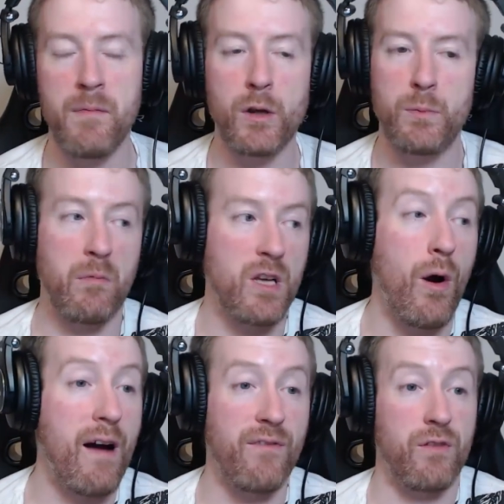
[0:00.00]
Most people
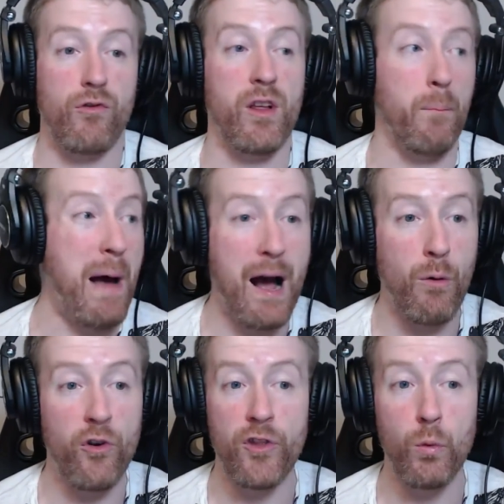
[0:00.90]
don't have the real
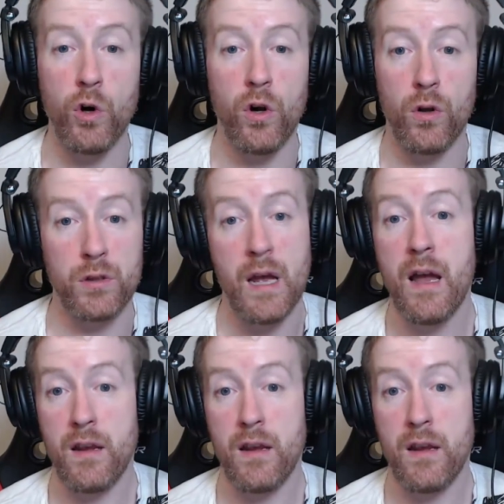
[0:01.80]
power in the world,